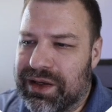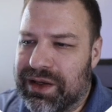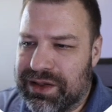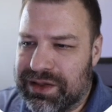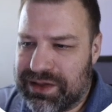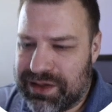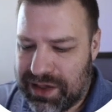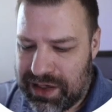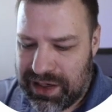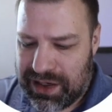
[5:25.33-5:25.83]
and
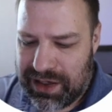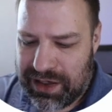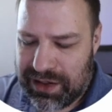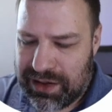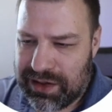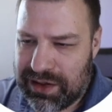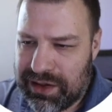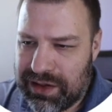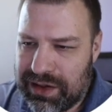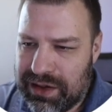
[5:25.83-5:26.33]

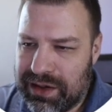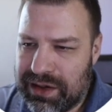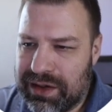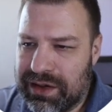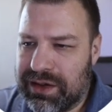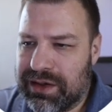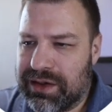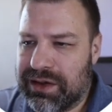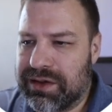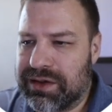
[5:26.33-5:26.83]
say,
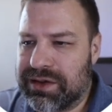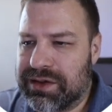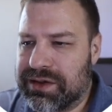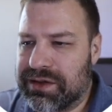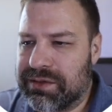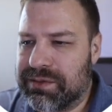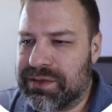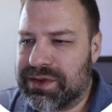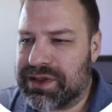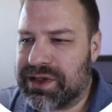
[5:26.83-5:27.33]
here's
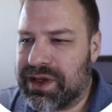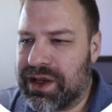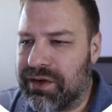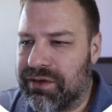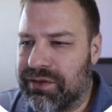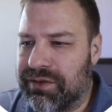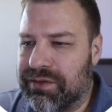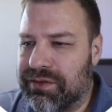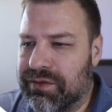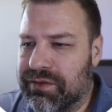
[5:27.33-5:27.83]
some stuff.